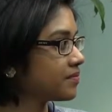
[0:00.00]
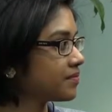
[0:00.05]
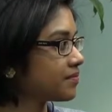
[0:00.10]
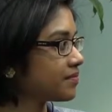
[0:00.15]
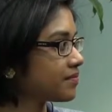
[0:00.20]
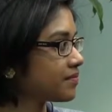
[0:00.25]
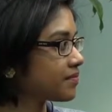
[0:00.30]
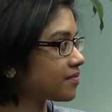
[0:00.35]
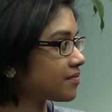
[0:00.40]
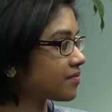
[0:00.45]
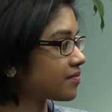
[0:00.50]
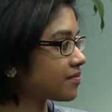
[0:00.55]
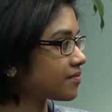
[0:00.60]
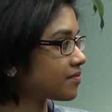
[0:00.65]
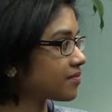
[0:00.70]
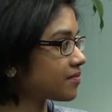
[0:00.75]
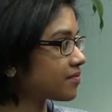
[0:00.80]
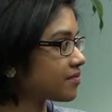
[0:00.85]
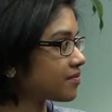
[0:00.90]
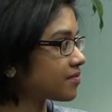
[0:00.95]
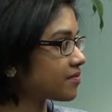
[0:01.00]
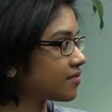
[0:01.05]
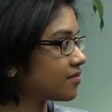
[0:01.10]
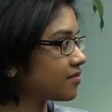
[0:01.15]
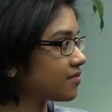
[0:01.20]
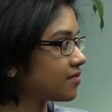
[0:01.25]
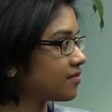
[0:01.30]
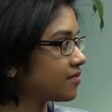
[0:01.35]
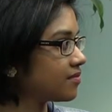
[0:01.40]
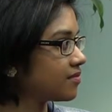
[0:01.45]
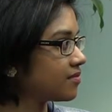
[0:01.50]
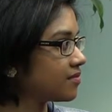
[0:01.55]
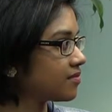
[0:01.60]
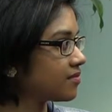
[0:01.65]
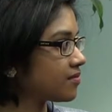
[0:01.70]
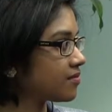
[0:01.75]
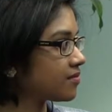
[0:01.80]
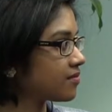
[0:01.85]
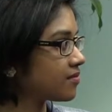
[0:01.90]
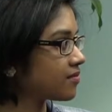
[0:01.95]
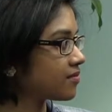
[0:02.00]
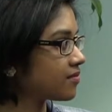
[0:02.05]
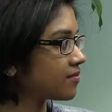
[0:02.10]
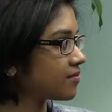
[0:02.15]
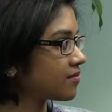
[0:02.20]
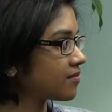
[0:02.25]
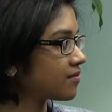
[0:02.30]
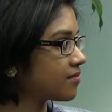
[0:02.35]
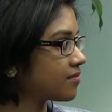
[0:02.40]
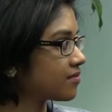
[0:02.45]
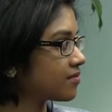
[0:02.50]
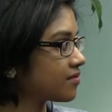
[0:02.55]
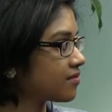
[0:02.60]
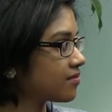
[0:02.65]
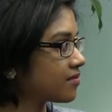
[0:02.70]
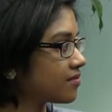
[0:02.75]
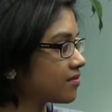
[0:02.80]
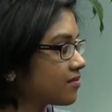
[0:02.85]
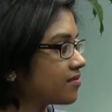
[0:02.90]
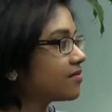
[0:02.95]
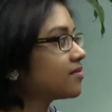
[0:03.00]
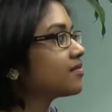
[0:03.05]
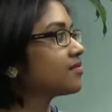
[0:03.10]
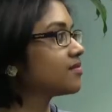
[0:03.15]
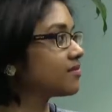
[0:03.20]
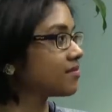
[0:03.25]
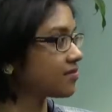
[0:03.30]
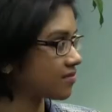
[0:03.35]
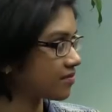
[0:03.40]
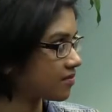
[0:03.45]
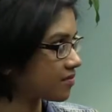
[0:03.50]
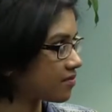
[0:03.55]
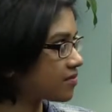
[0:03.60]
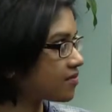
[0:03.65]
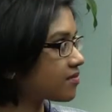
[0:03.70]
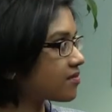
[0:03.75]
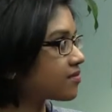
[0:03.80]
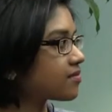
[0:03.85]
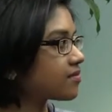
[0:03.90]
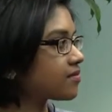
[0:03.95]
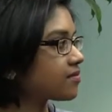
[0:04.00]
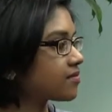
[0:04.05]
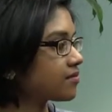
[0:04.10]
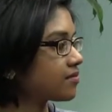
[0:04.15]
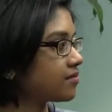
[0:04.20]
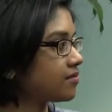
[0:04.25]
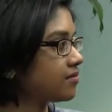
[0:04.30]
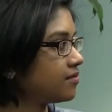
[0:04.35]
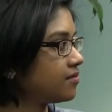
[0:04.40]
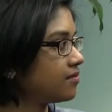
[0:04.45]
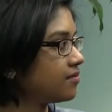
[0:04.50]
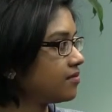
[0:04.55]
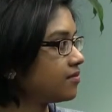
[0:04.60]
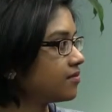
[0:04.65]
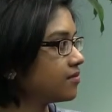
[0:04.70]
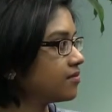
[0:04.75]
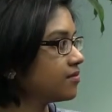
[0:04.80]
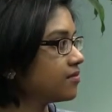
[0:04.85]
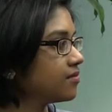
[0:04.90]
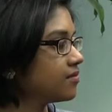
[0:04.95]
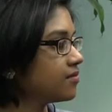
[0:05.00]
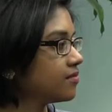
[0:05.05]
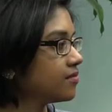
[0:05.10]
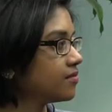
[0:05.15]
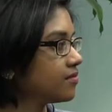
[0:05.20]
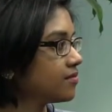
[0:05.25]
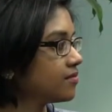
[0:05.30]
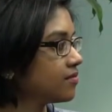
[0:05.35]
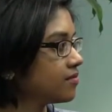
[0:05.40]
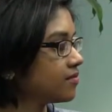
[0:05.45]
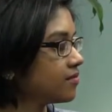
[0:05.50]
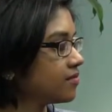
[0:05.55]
(not speaking)